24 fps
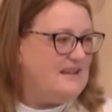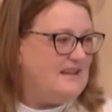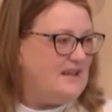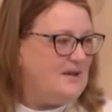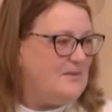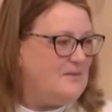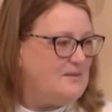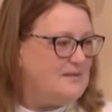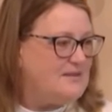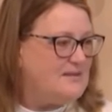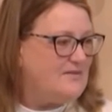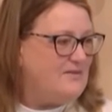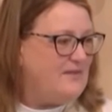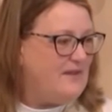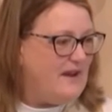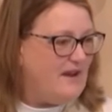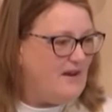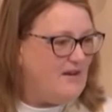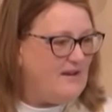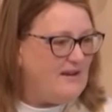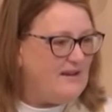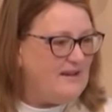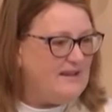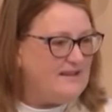It was a
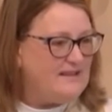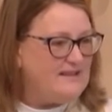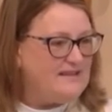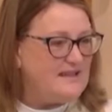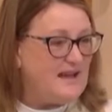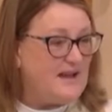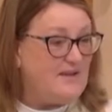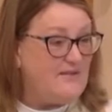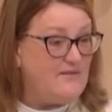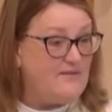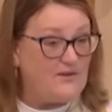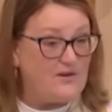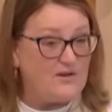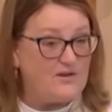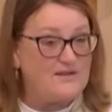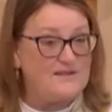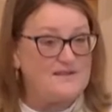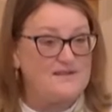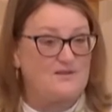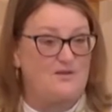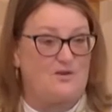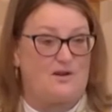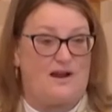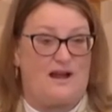very
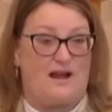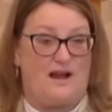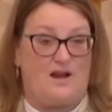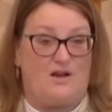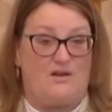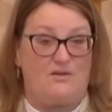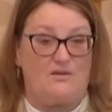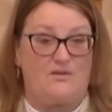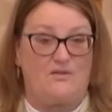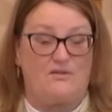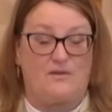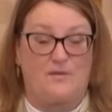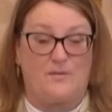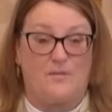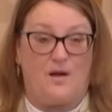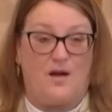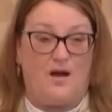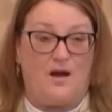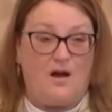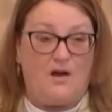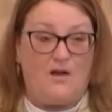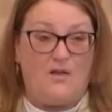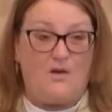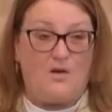diverse crowd from
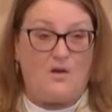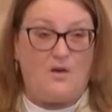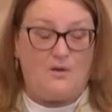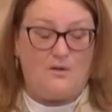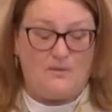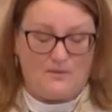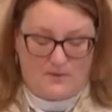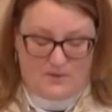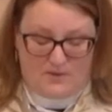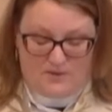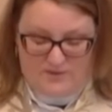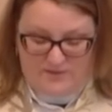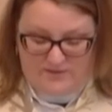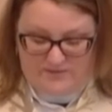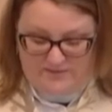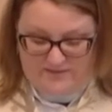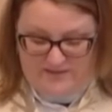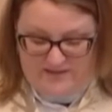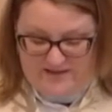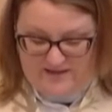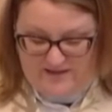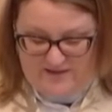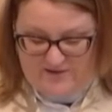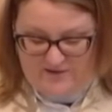all over
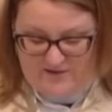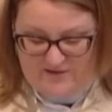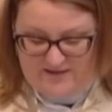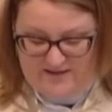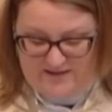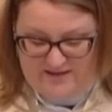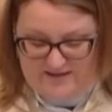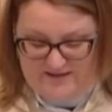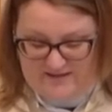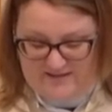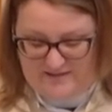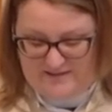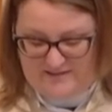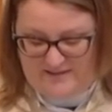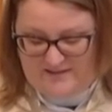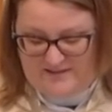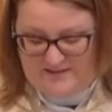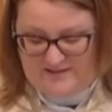the area,